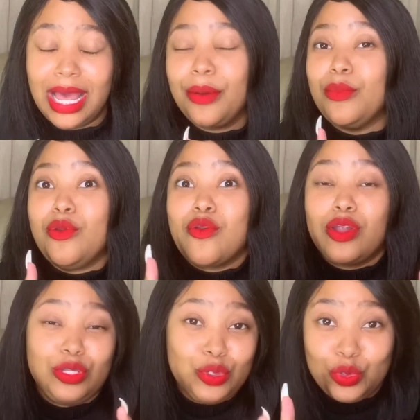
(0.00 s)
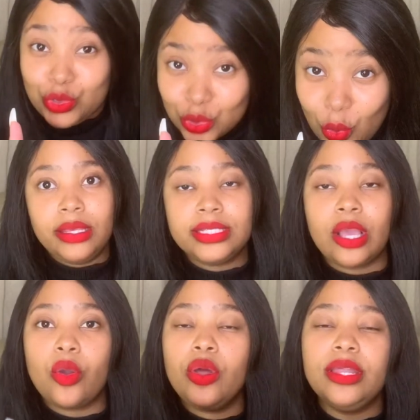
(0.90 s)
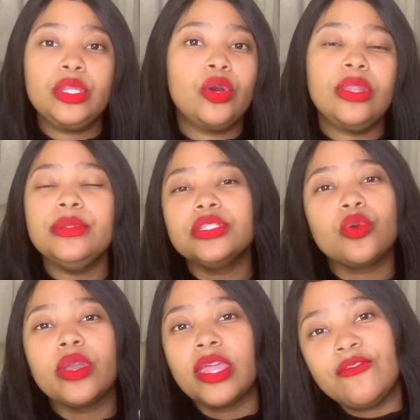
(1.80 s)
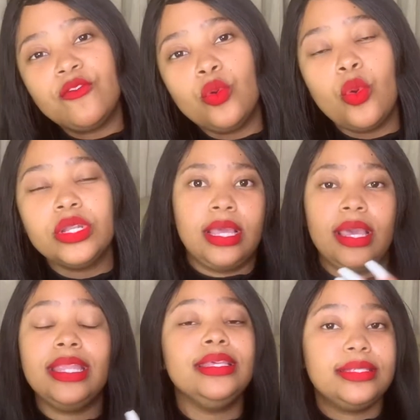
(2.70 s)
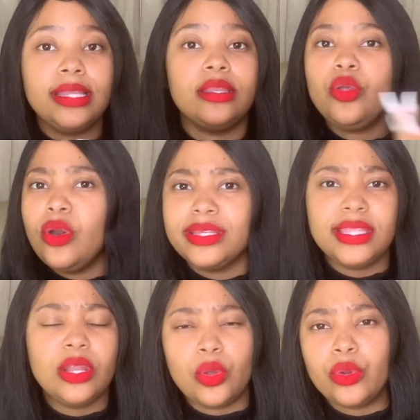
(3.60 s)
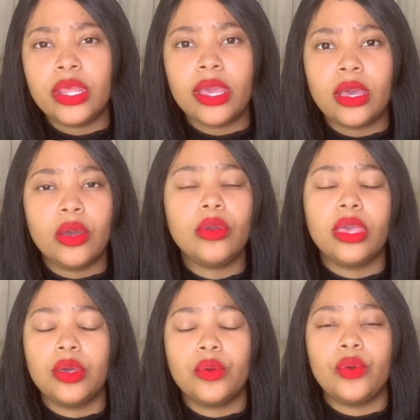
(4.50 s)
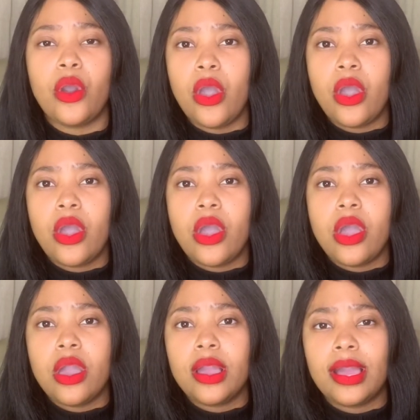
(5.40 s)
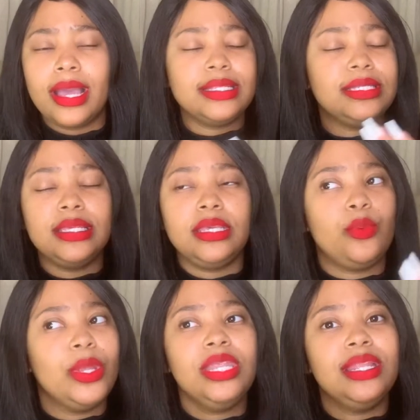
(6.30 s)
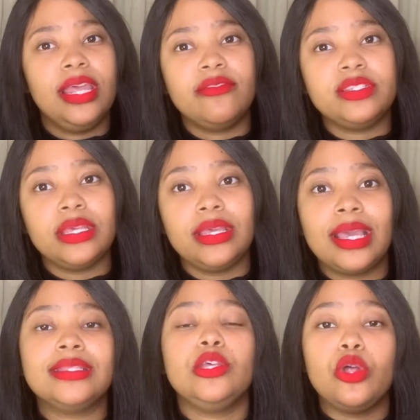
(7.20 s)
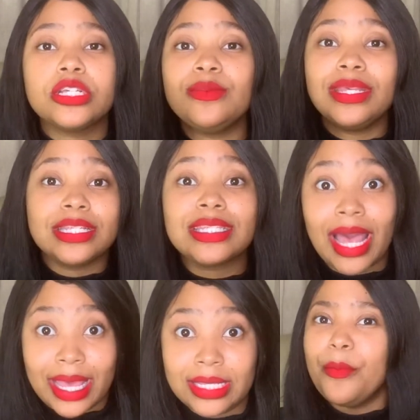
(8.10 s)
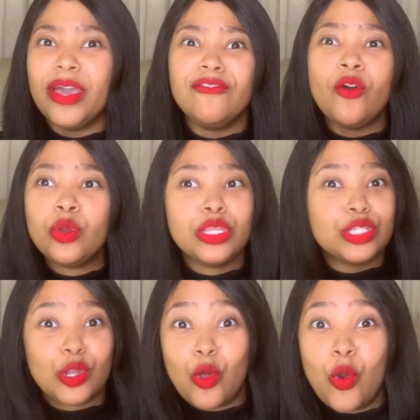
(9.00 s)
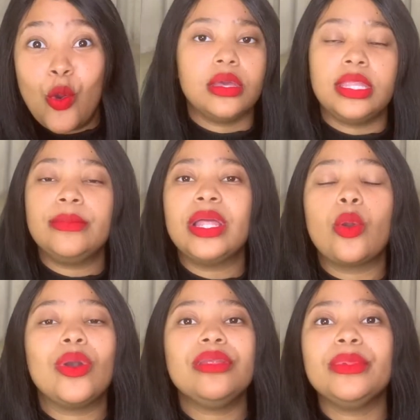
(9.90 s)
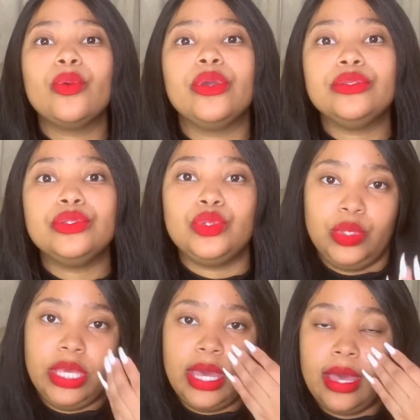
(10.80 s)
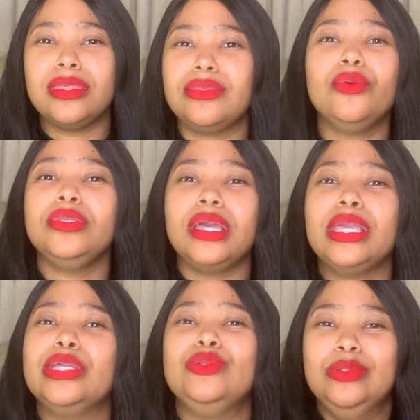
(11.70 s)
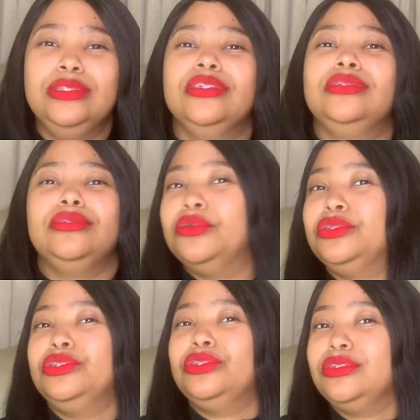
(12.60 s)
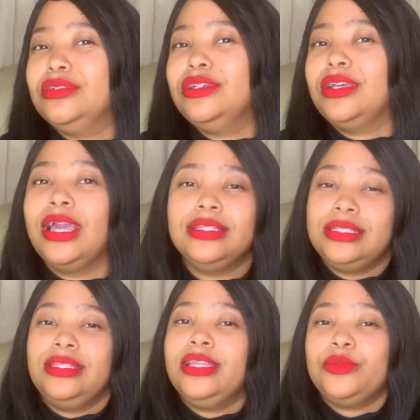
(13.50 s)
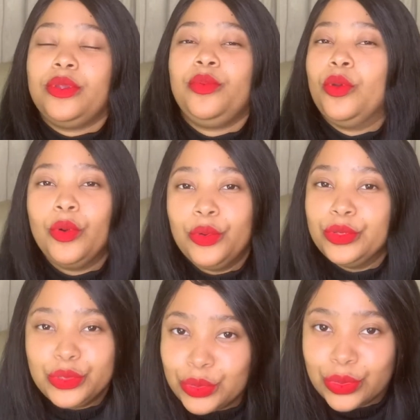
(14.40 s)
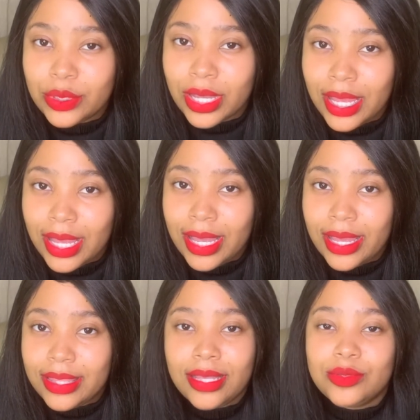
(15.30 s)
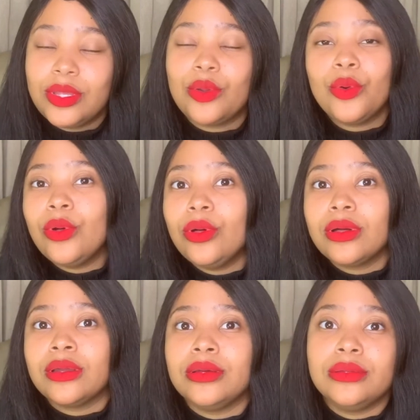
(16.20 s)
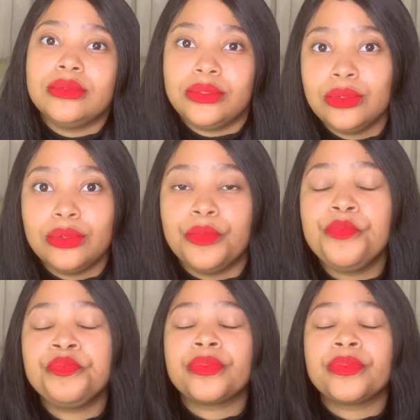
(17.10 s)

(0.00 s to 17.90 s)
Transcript: I'm not too sure. He's like, oh, let me just go get food. And he said, no, I stay alone here. Okay, cool. When he left, guys, he locks me inside. My phone is low. And I'm like, what am I going to do here? The only way I can do is just search. Guys, that's what we all do. That's what all girls do.